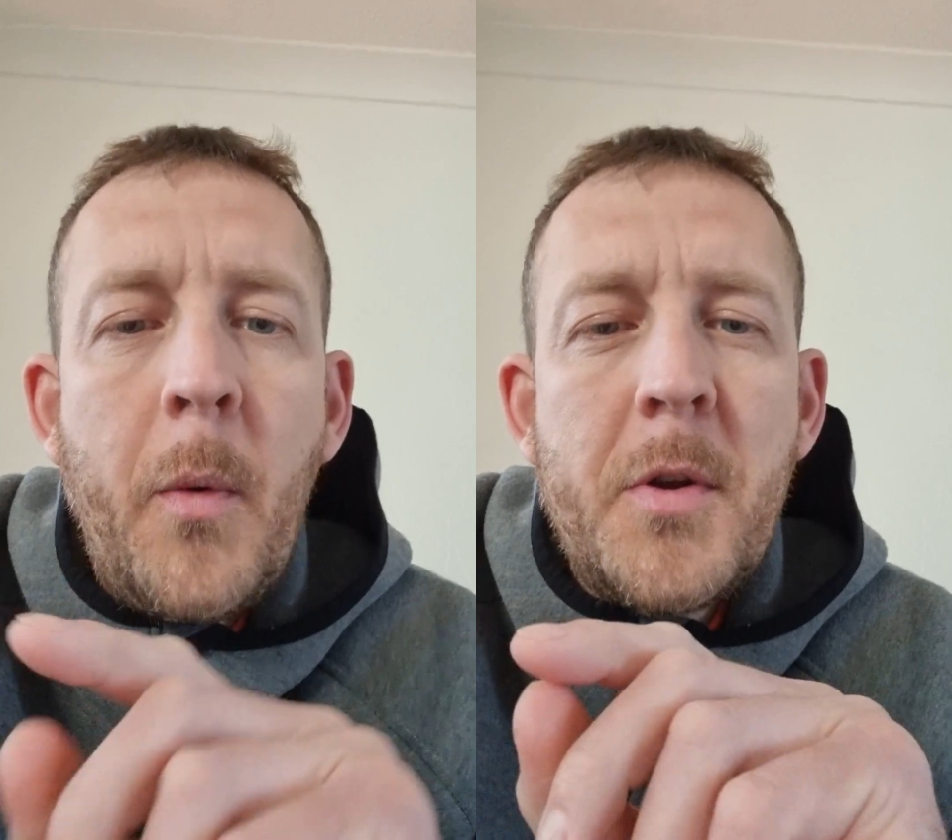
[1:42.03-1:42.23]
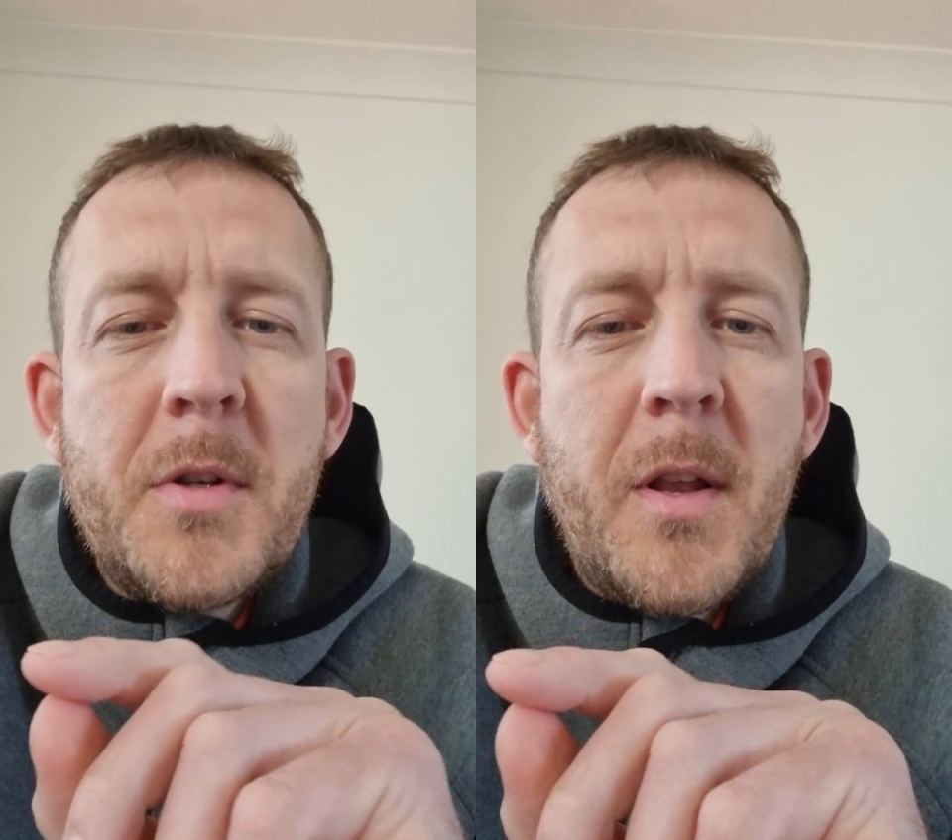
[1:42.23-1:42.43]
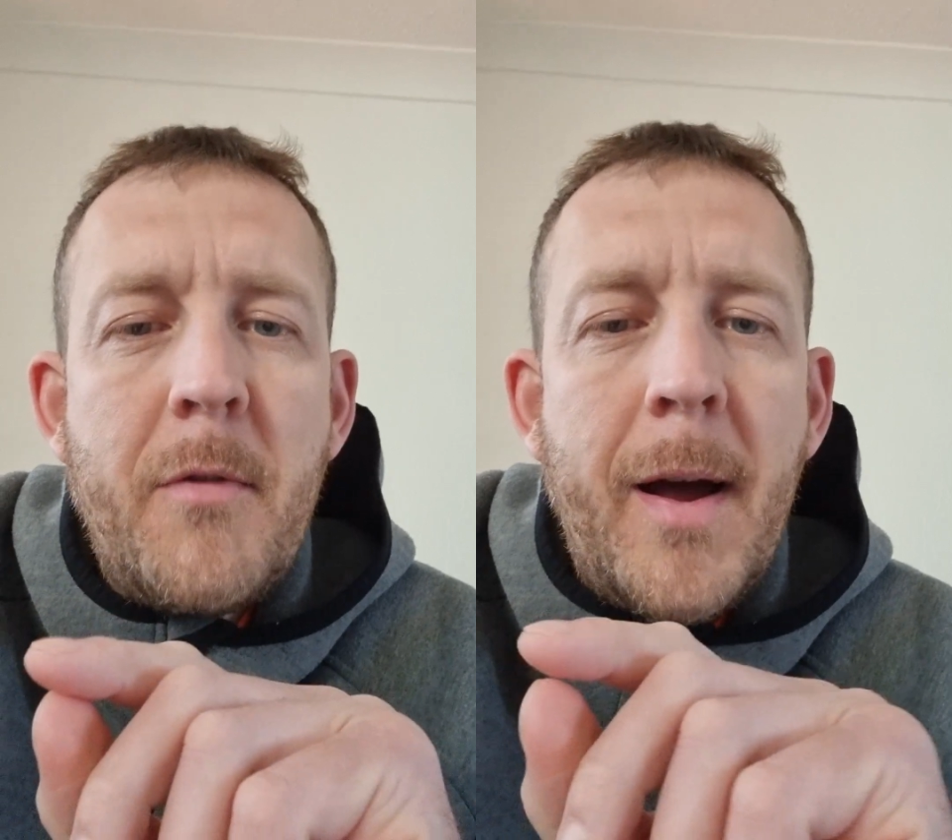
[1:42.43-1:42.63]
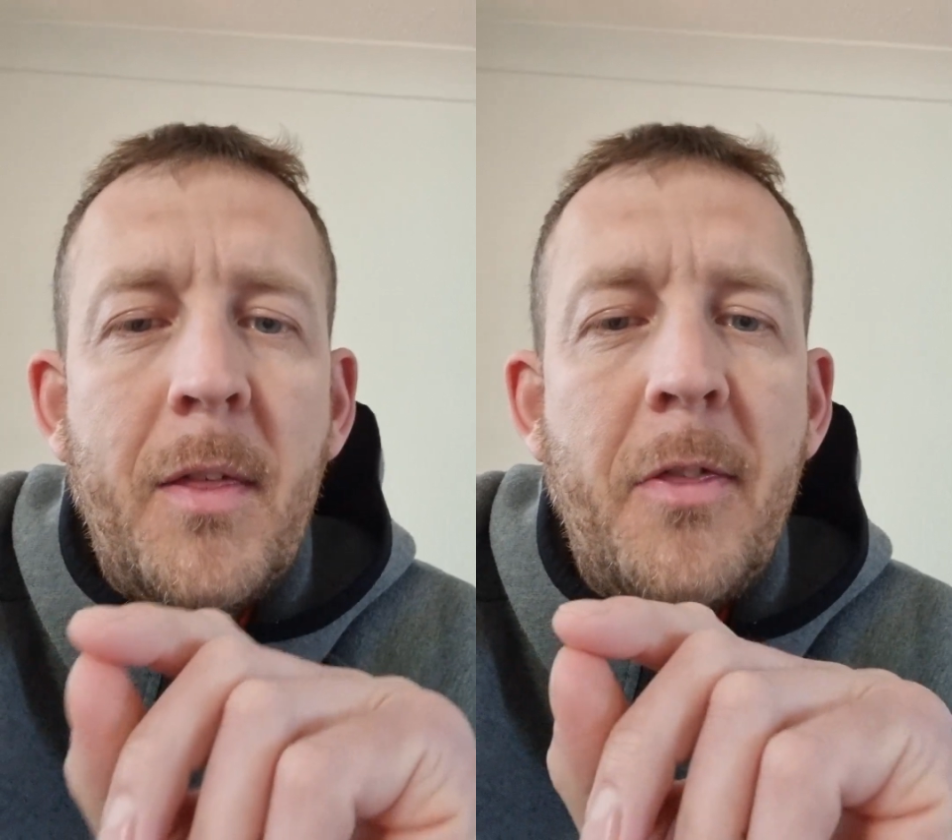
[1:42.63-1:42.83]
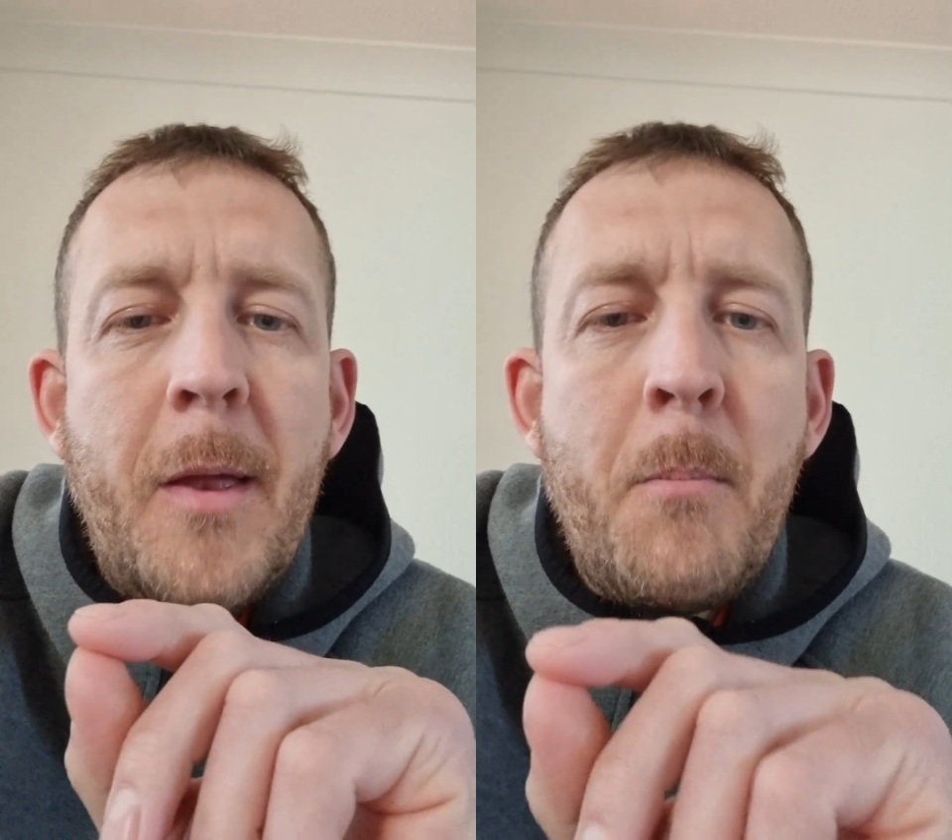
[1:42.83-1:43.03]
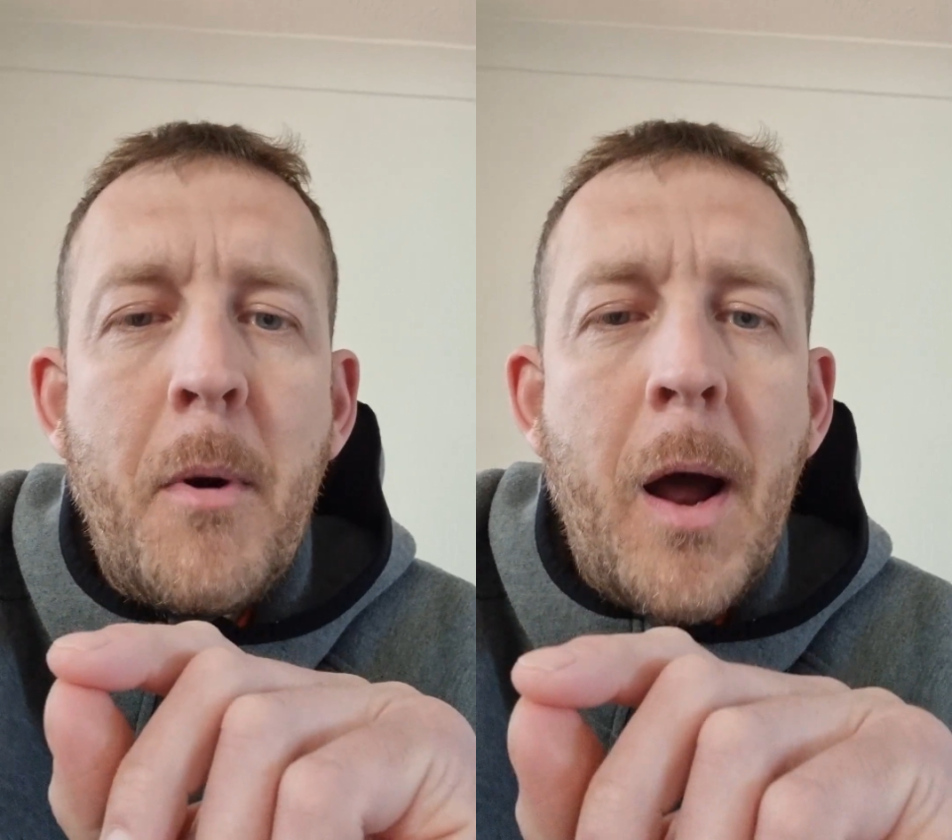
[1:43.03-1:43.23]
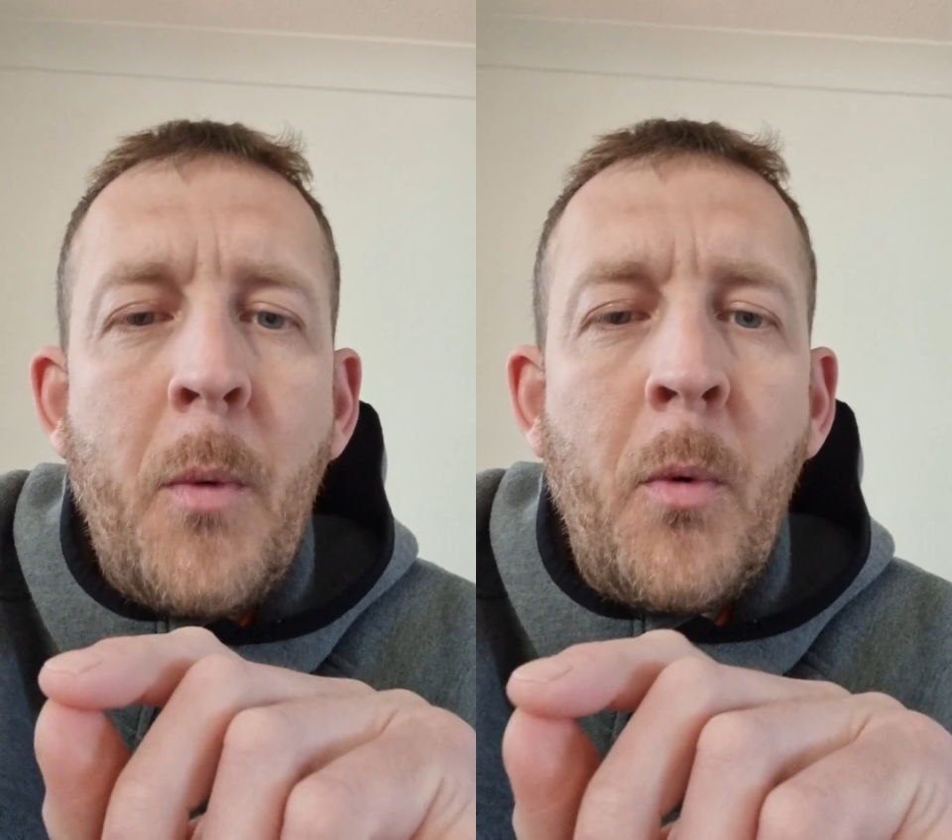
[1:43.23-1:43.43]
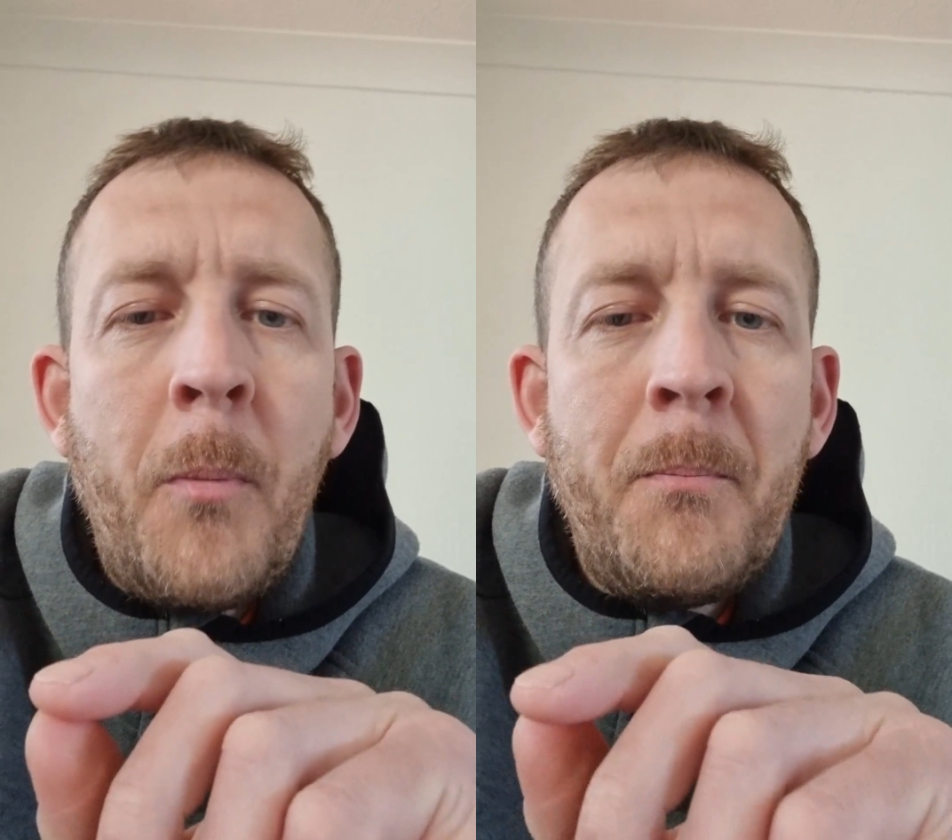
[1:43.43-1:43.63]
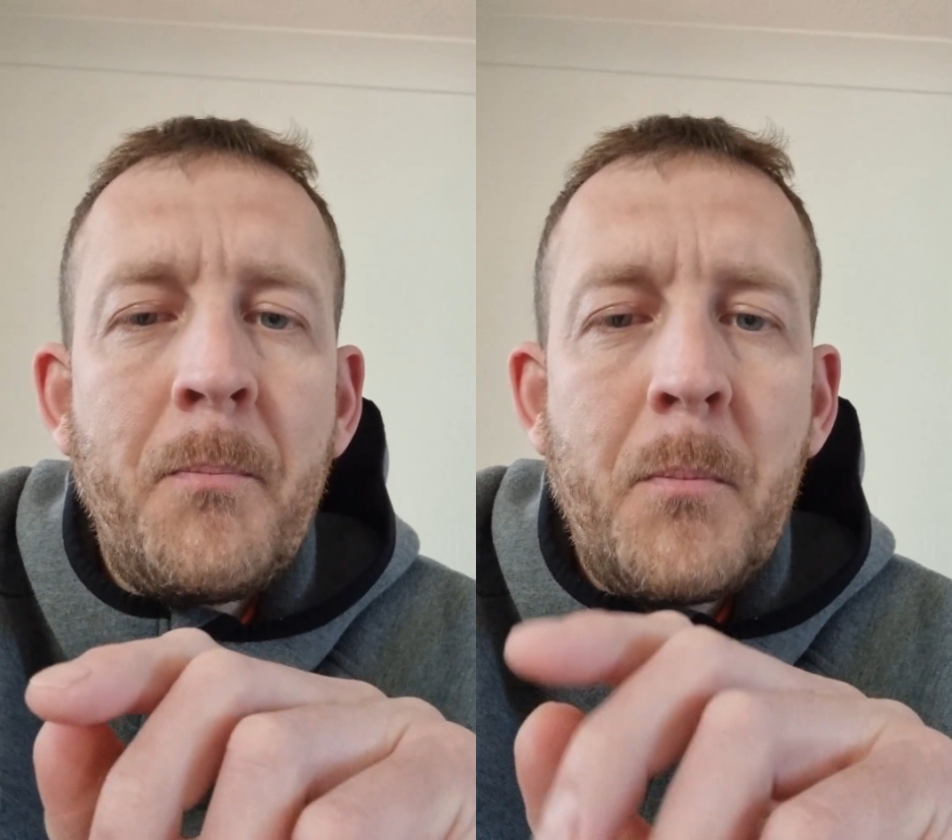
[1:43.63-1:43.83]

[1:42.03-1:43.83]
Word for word: which is a right thin brown one.